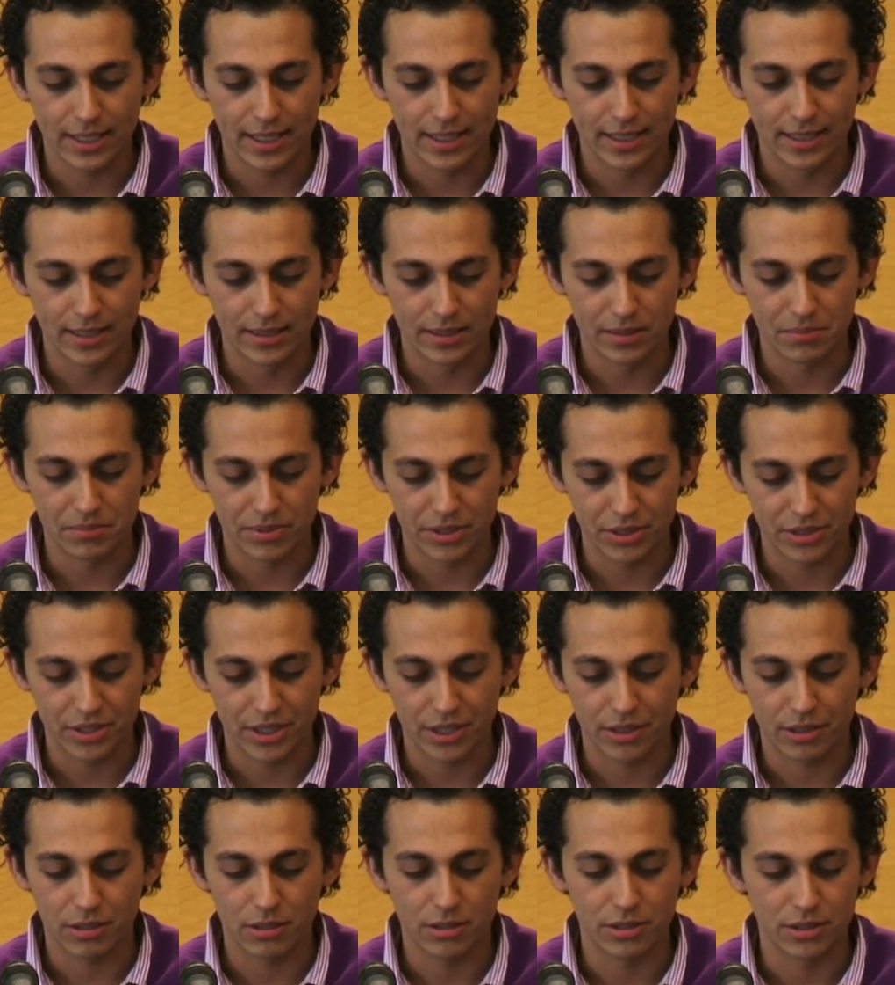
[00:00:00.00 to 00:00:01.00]
and in
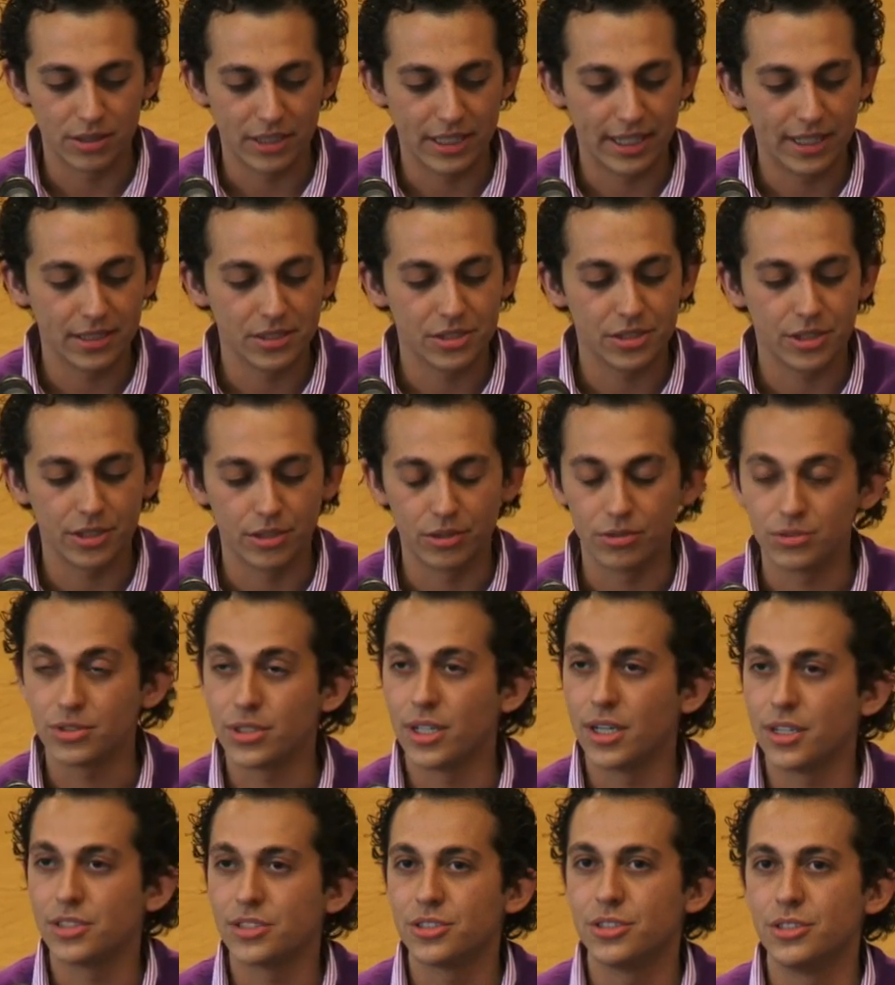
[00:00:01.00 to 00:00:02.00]
particular the NGO
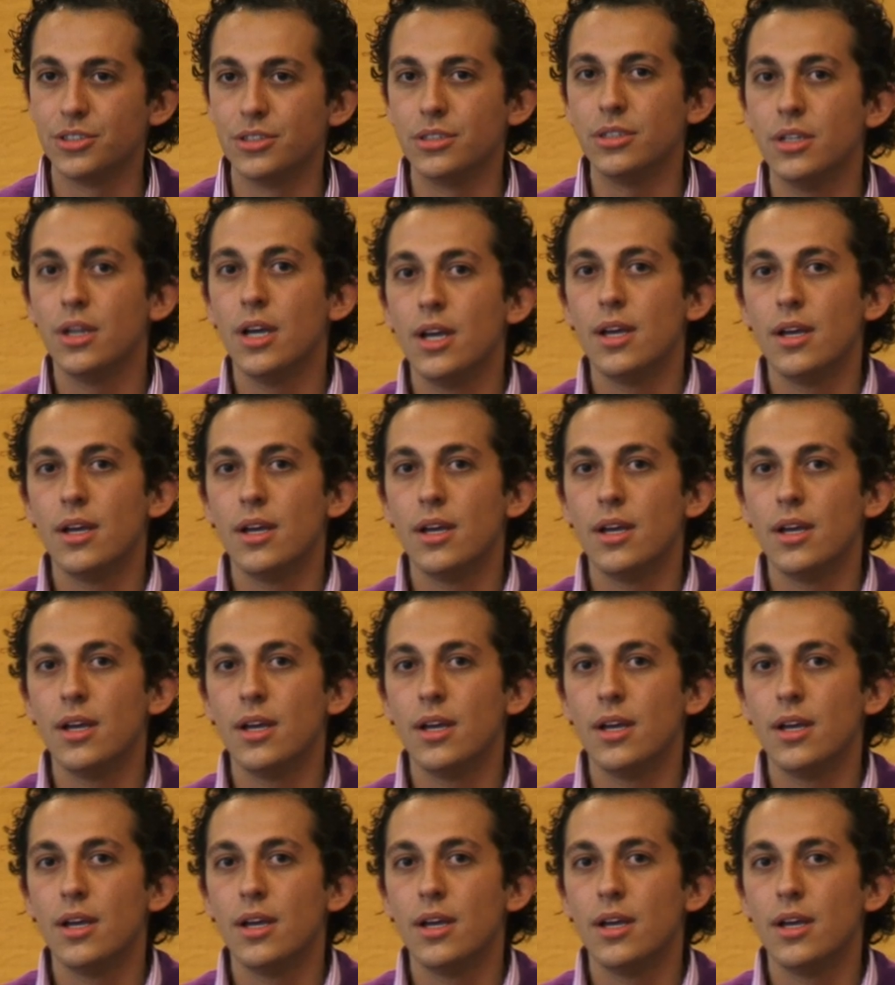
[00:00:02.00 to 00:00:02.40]
session